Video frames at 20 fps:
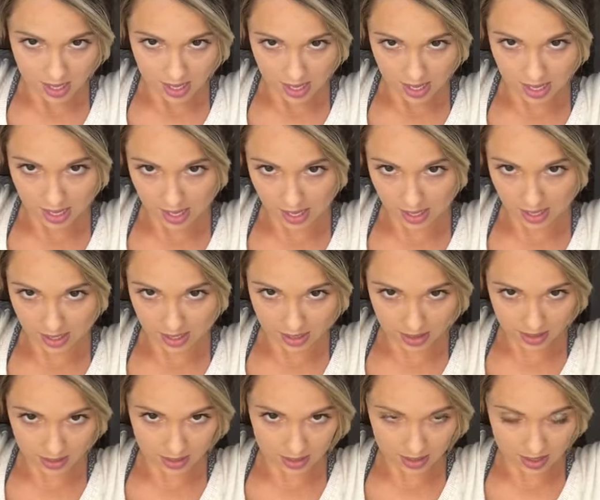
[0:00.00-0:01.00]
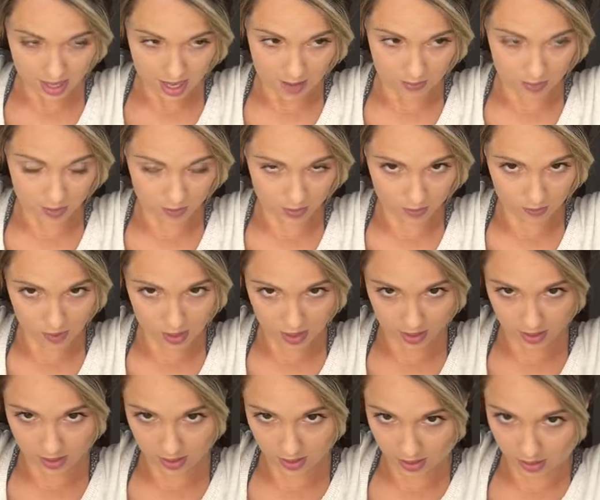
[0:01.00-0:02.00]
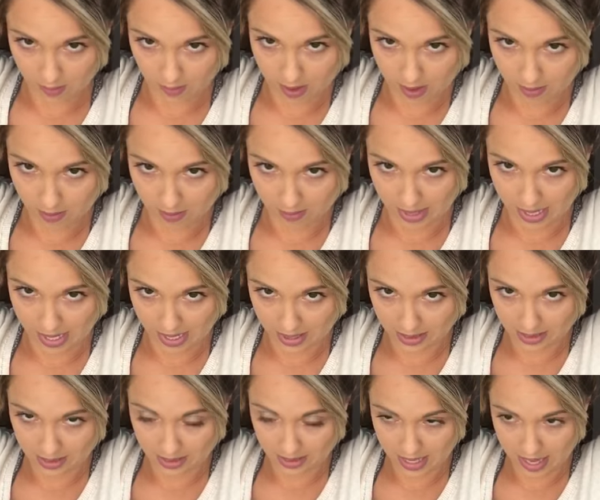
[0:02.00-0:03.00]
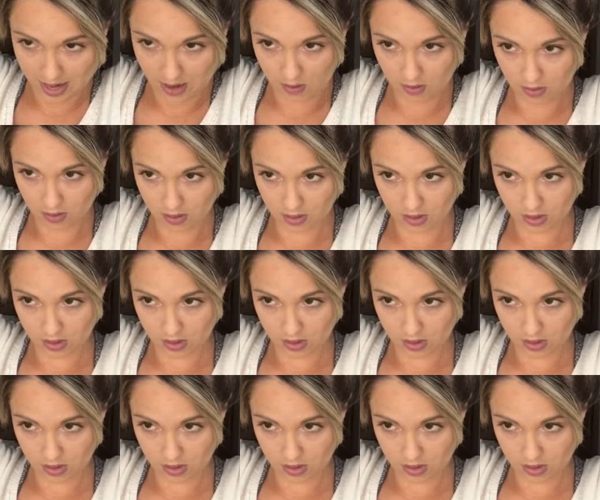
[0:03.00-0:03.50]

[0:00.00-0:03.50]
And I'm using one of the little rubber bands now.